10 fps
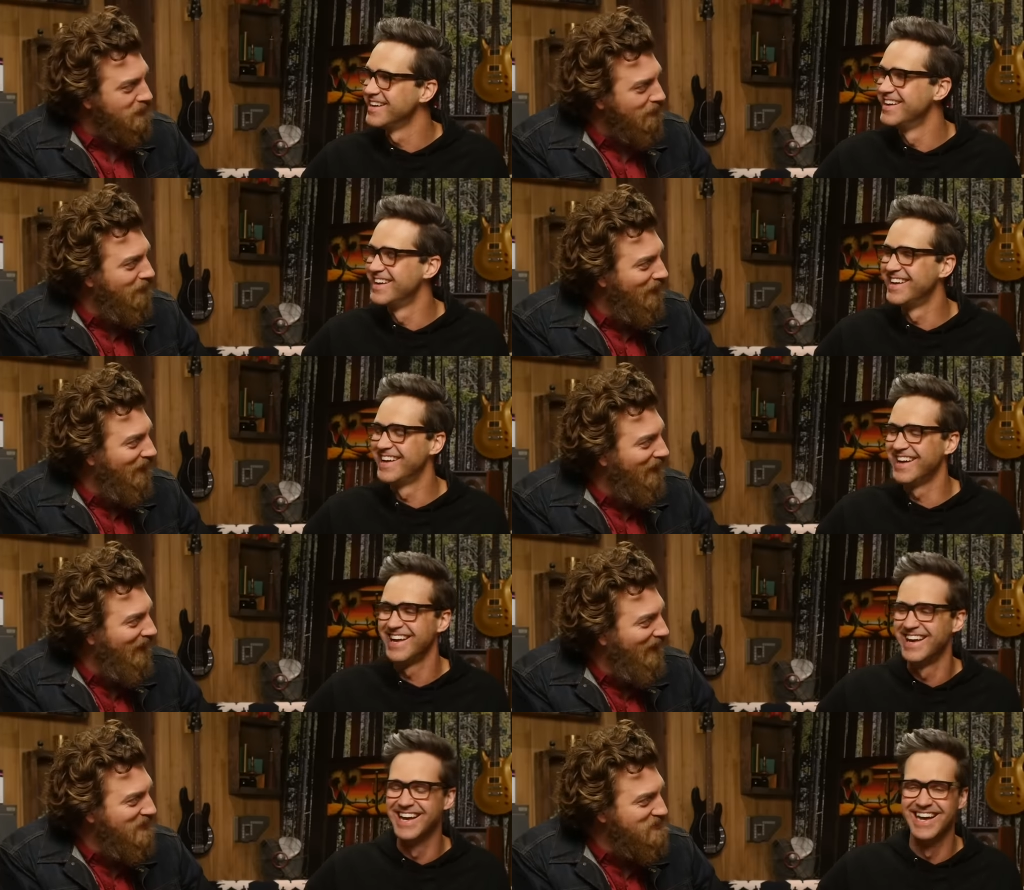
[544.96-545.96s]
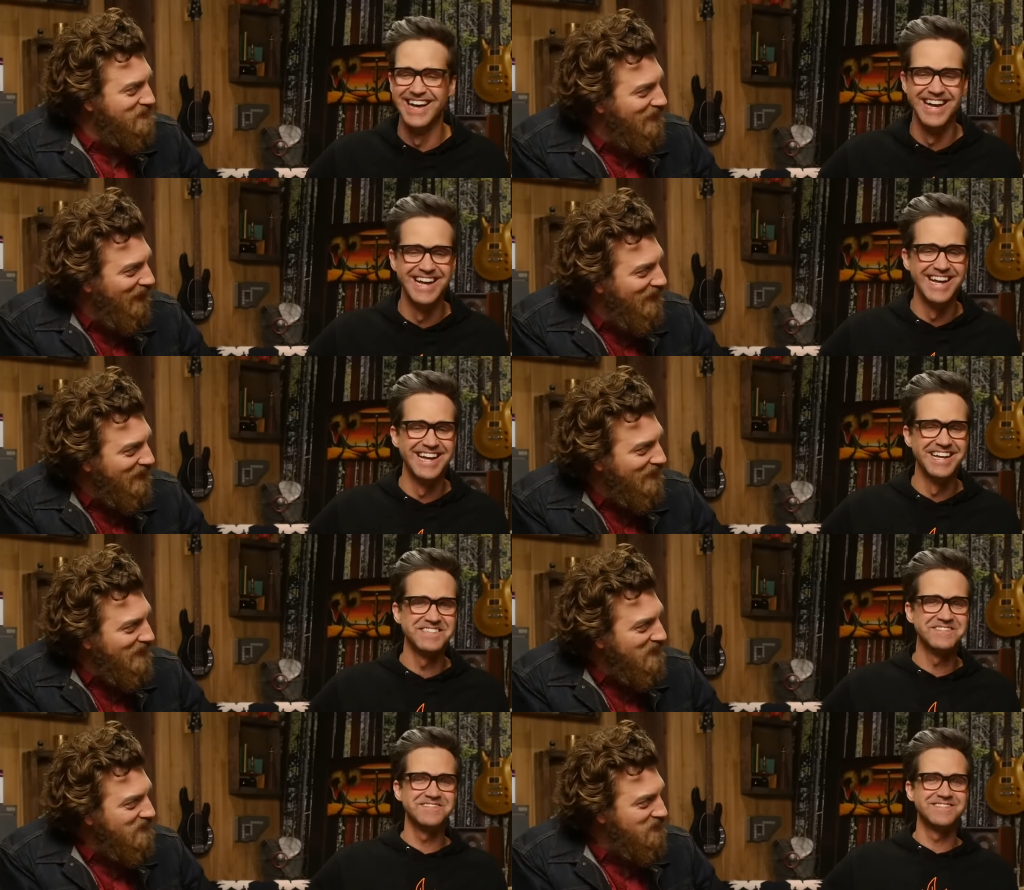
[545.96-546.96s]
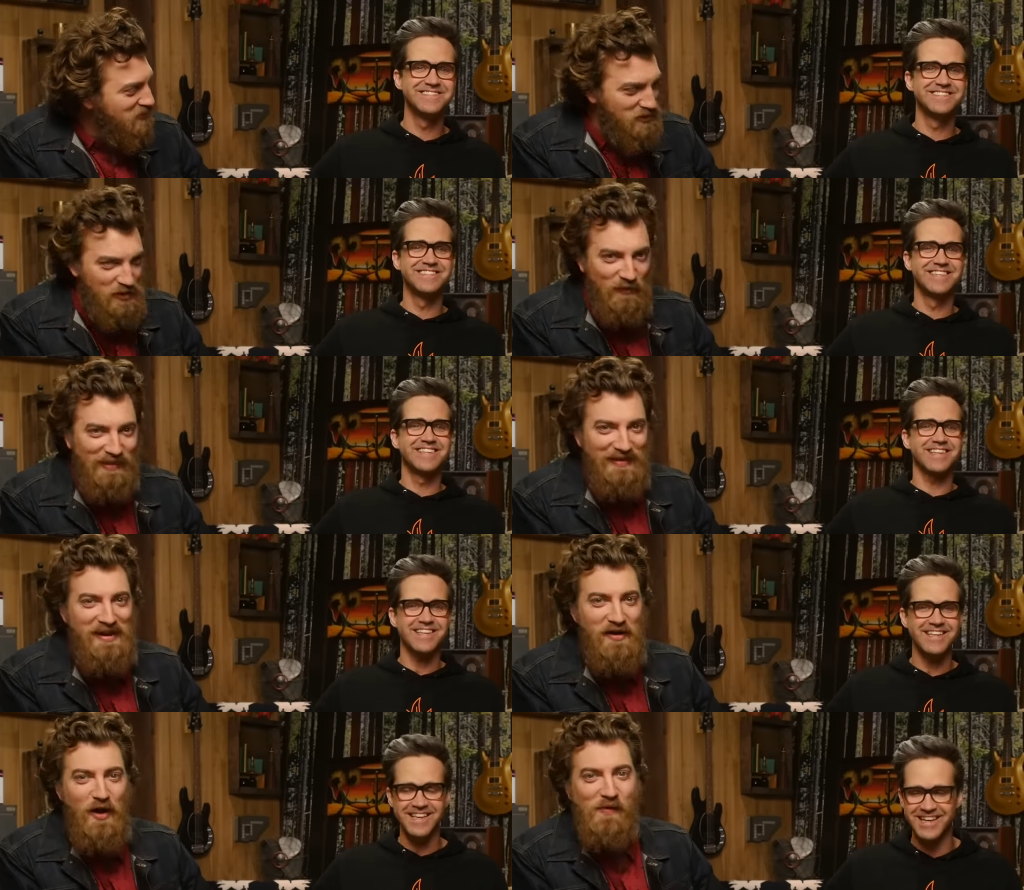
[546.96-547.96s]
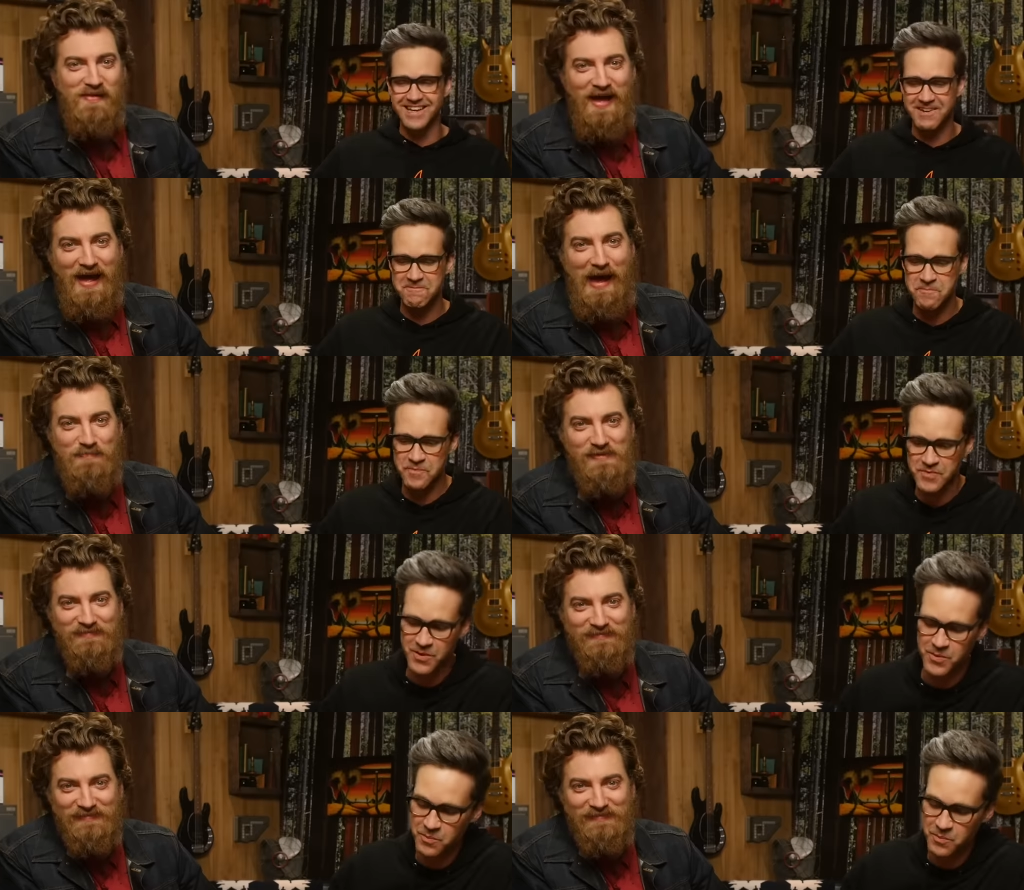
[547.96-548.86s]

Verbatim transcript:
Speaker 1: it's like, you do you really need to know that that happened?